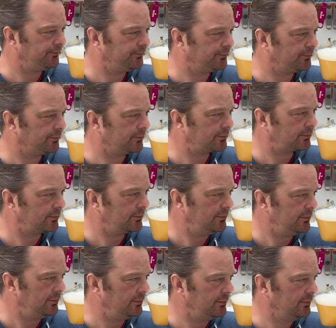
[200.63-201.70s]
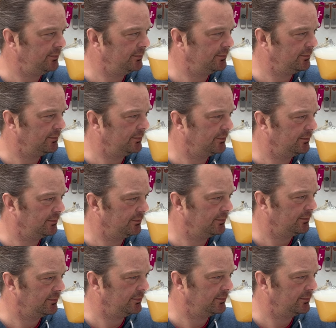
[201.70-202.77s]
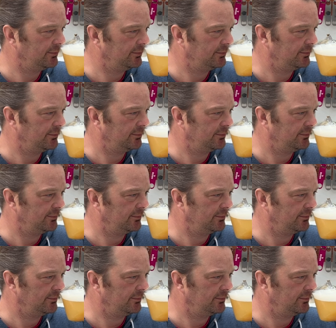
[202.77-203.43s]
[no speech]